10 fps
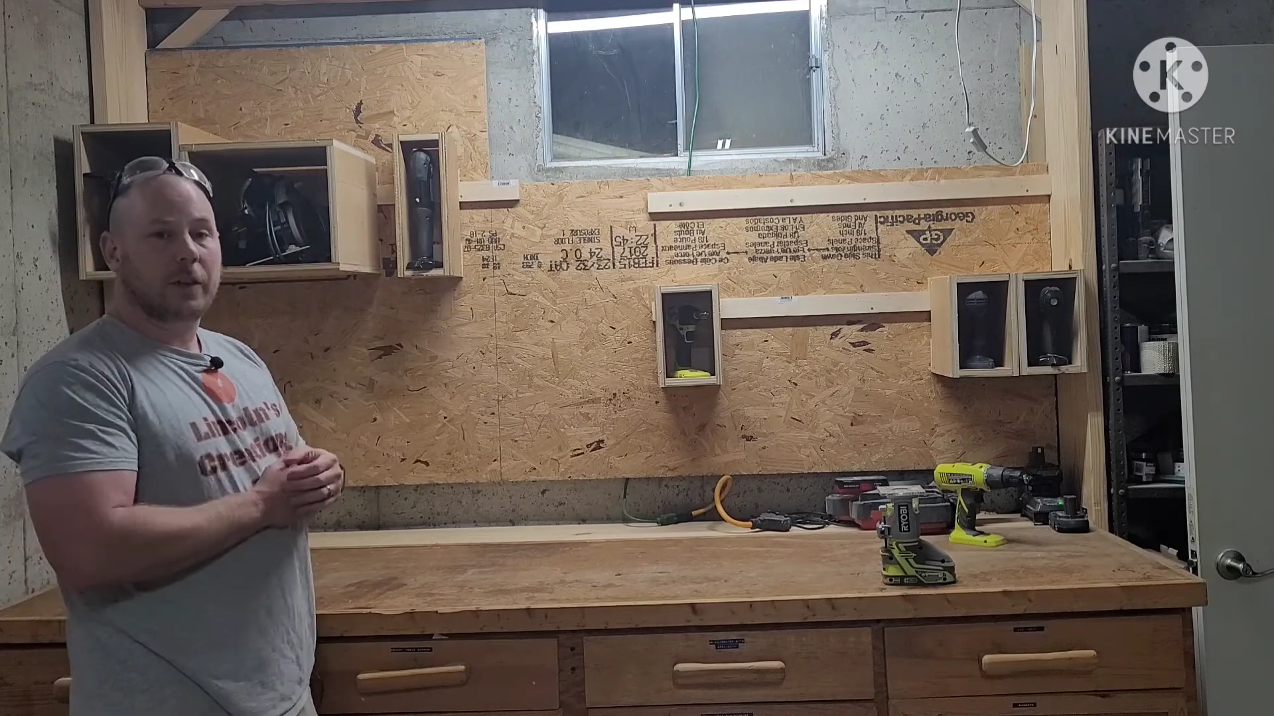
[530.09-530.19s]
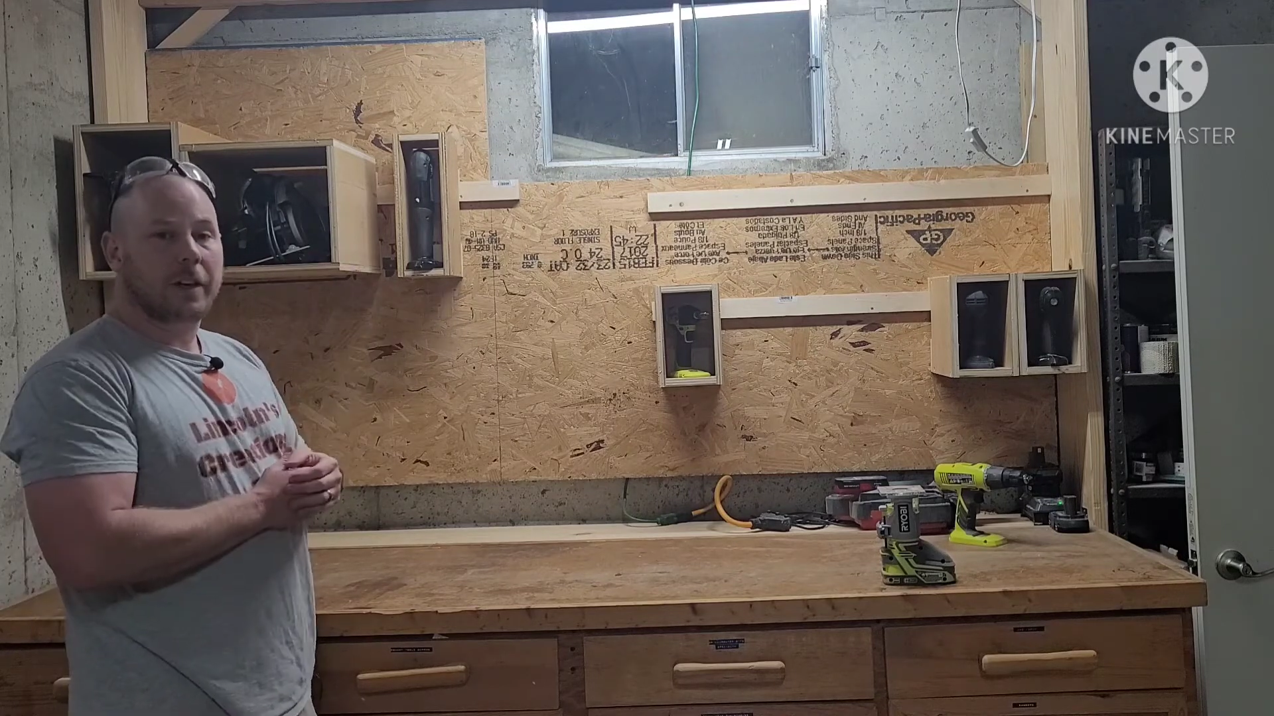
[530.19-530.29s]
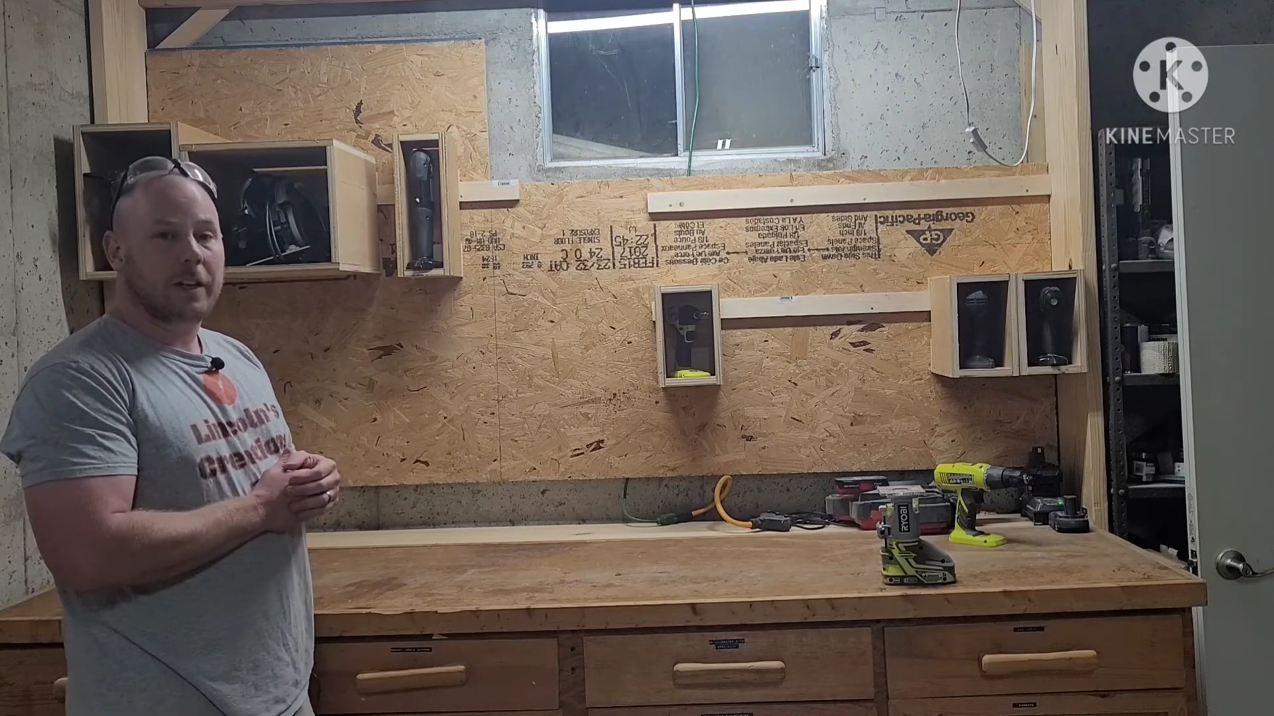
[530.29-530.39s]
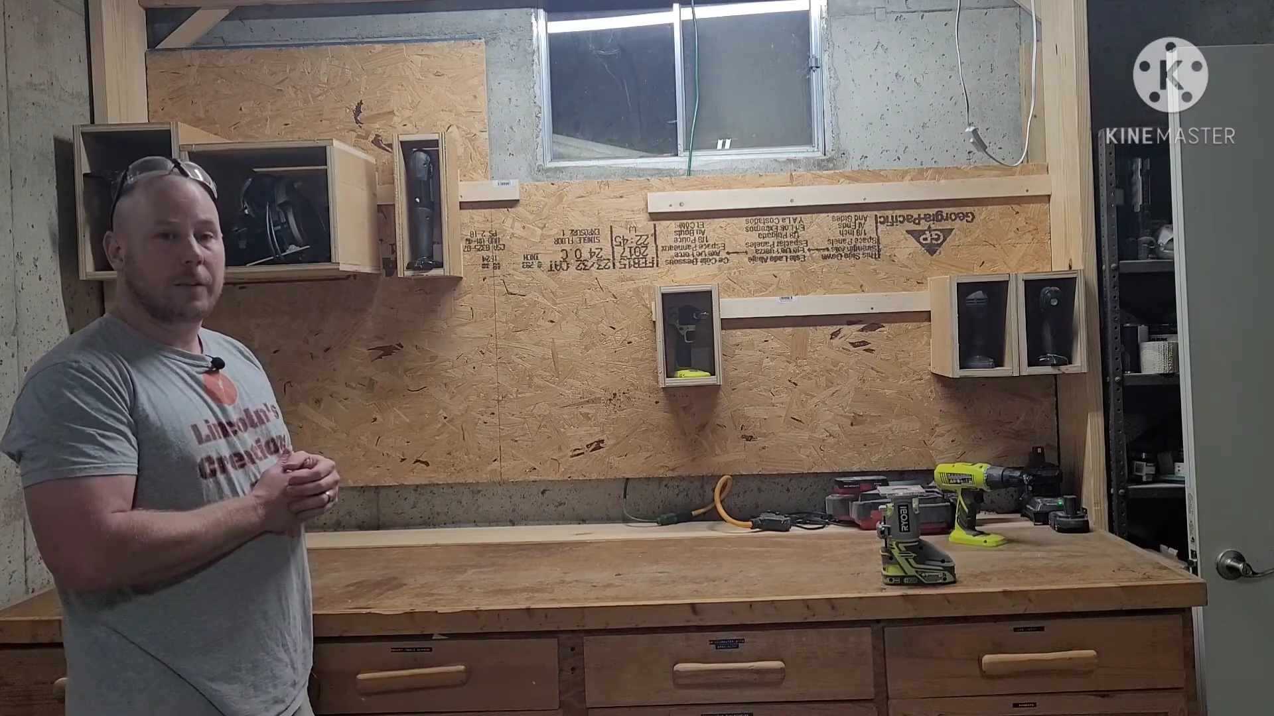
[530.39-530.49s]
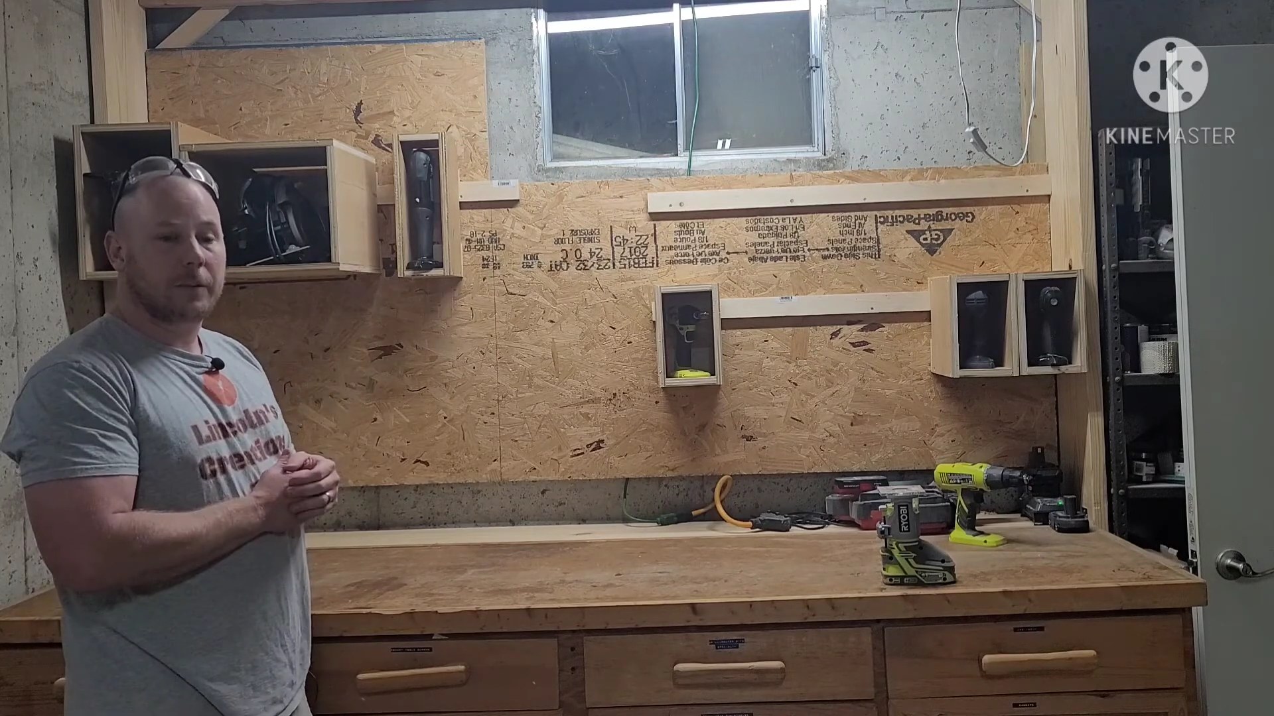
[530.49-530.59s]

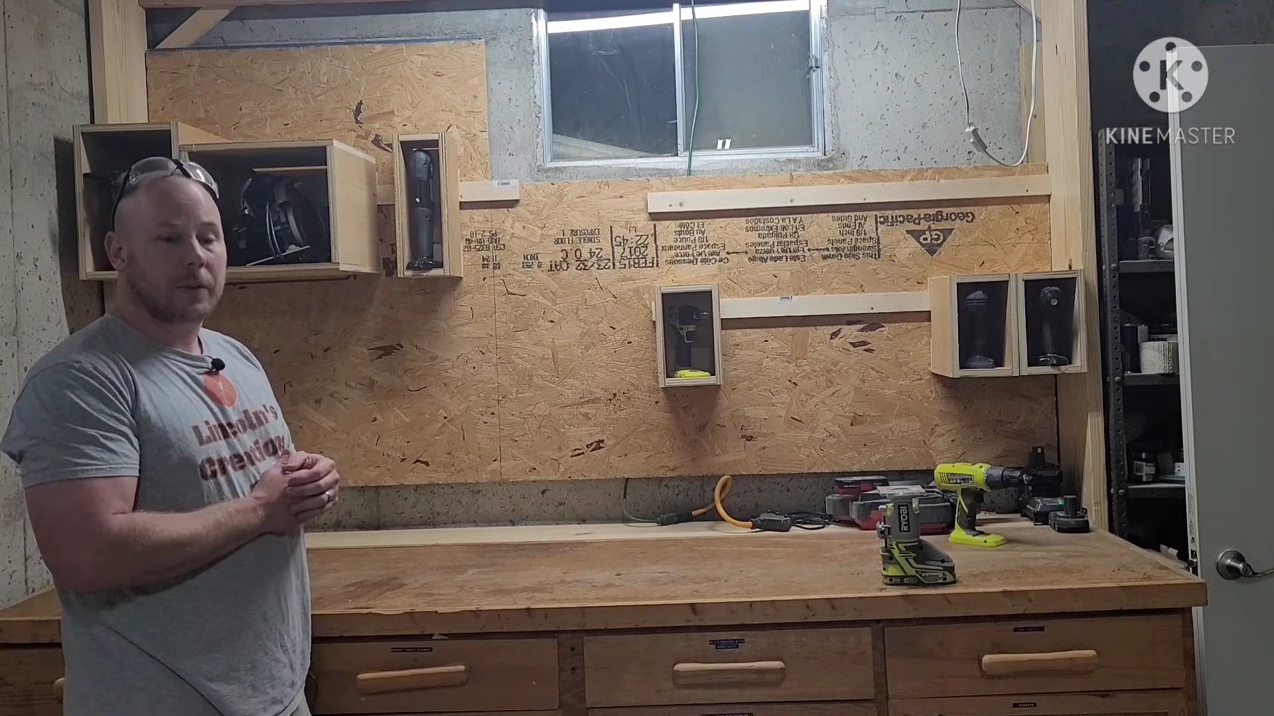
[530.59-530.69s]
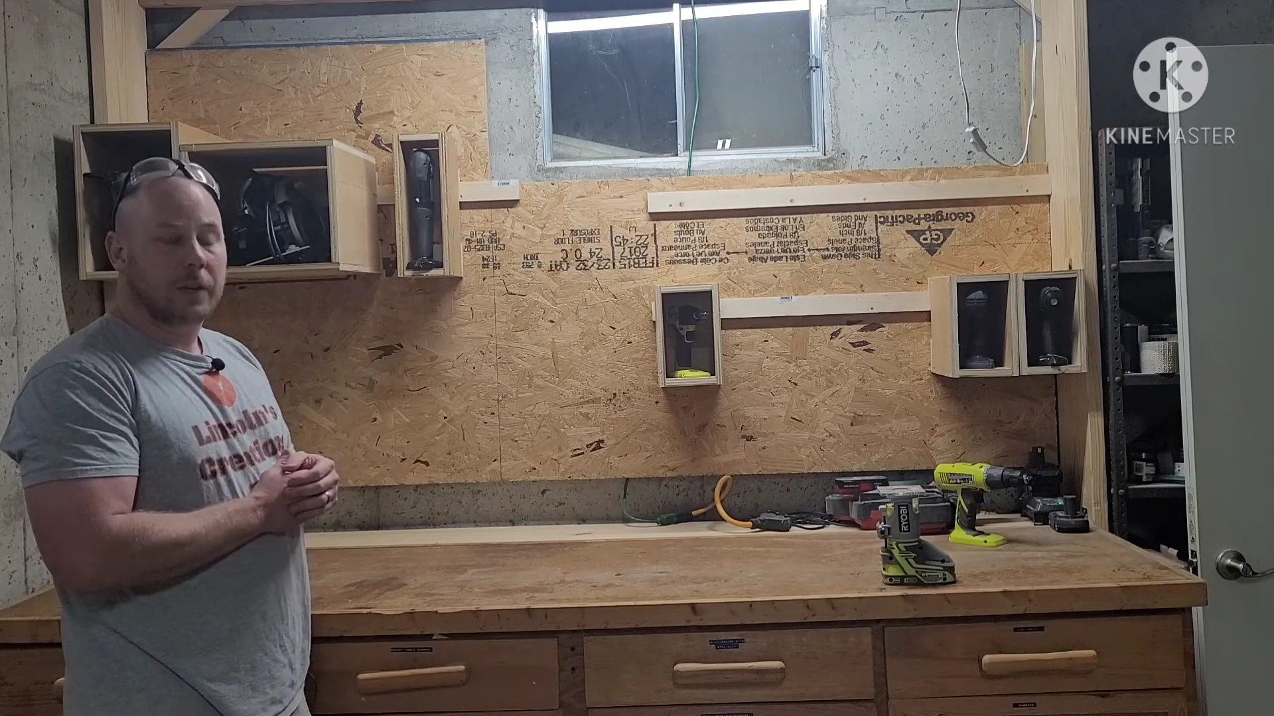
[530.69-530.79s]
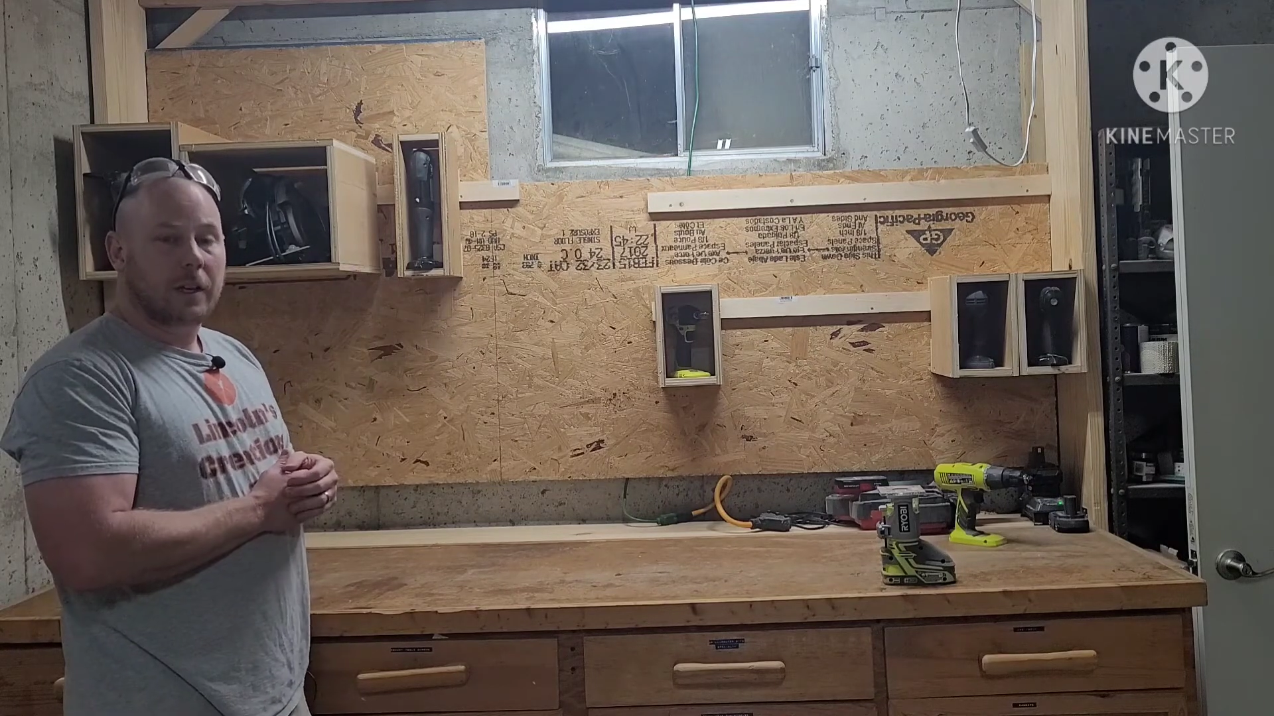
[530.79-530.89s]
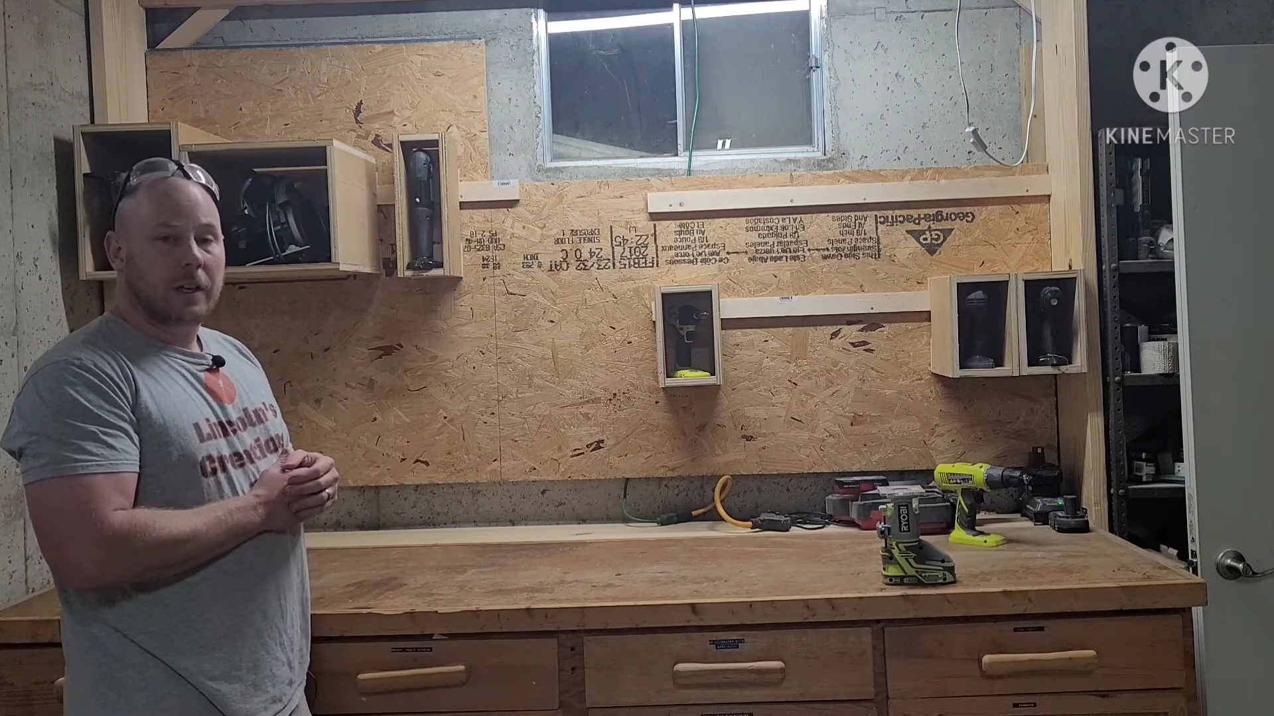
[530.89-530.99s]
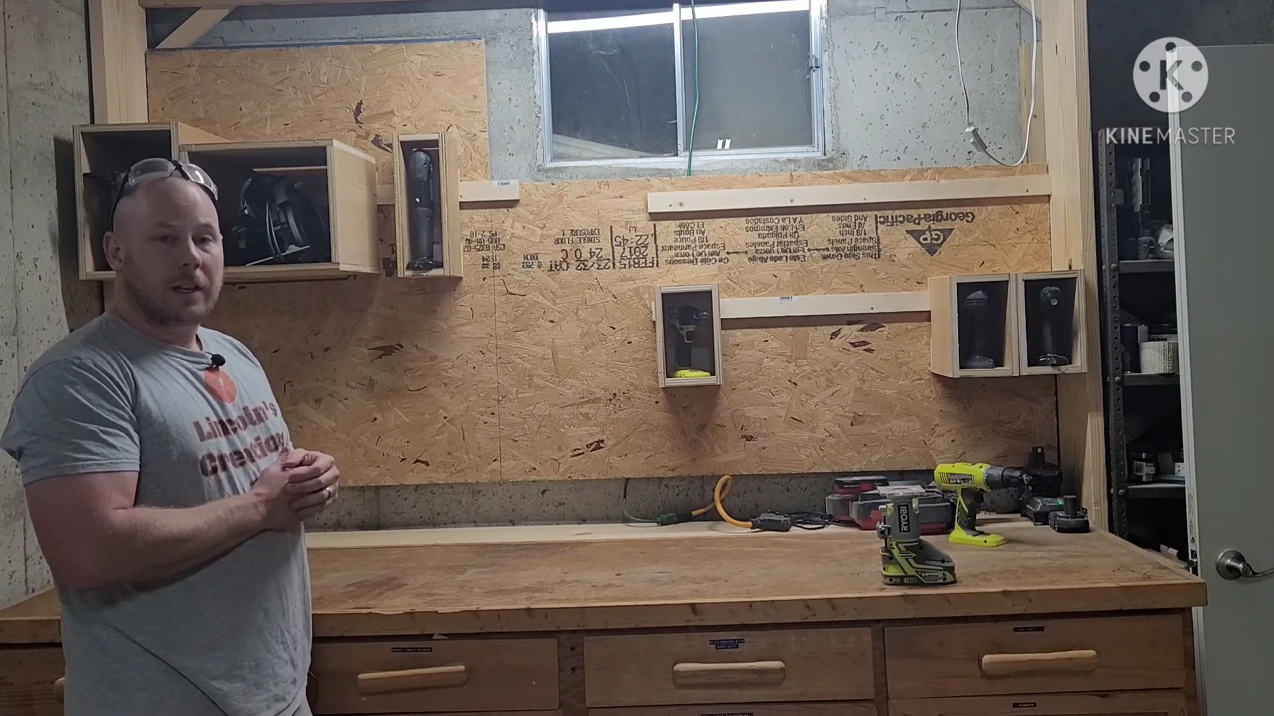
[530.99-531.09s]
use
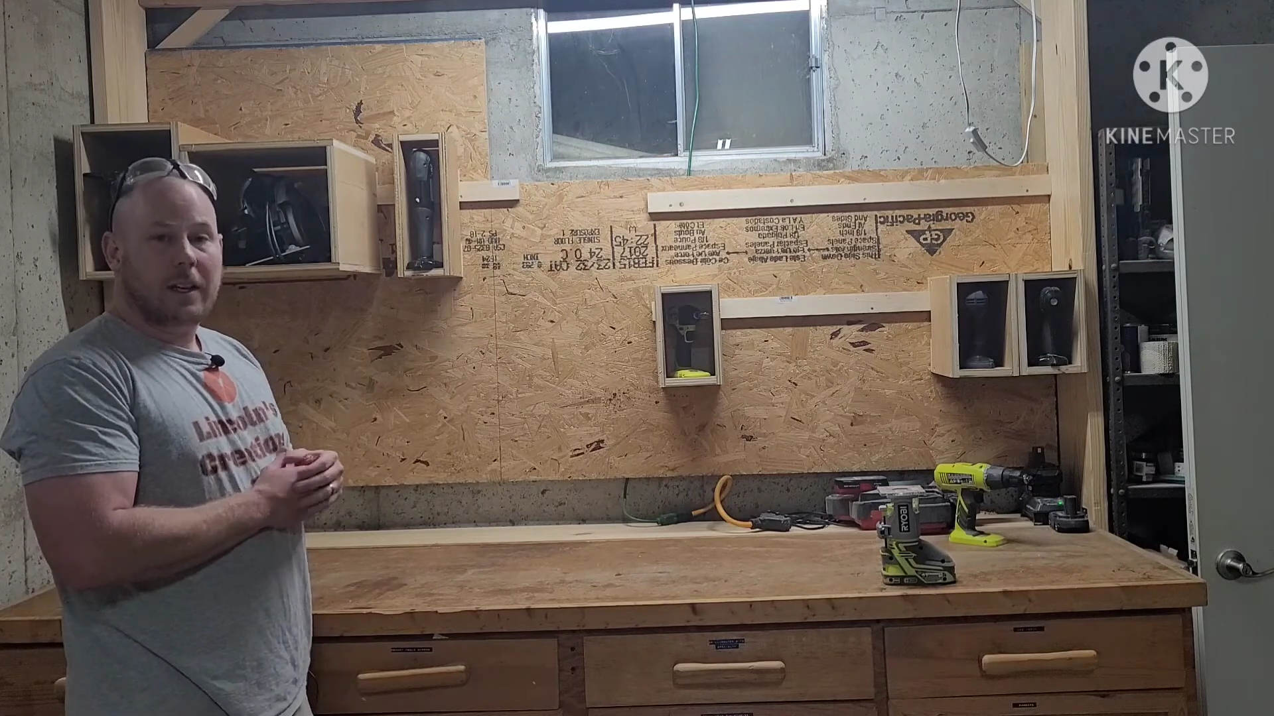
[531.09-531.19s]
items